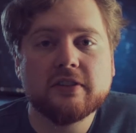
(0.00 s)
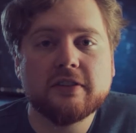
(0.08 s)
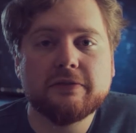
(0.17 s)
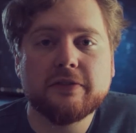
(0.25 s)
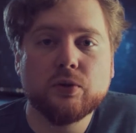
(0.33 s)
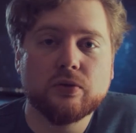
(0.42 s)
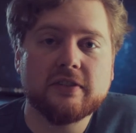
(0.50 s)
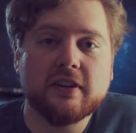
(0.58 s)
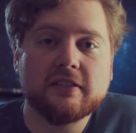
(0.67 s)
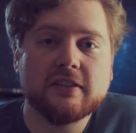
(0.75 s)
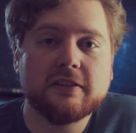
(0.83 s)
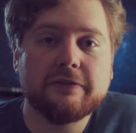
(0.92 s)
a
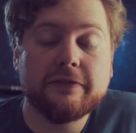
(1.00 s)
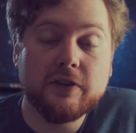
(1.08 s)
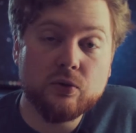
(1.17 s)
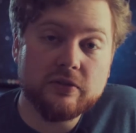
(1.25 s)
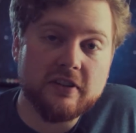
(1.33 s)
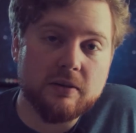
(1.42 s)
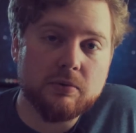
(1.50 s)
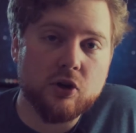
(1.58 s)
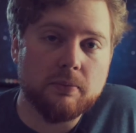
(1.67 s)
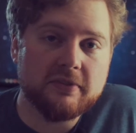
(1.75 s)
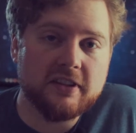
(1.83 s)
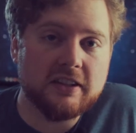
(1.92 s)
diffuser, the diffuser
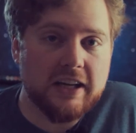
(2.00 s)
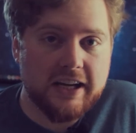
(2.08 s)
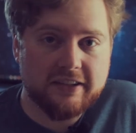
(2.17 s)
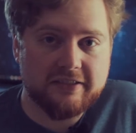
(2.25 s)
becomes the light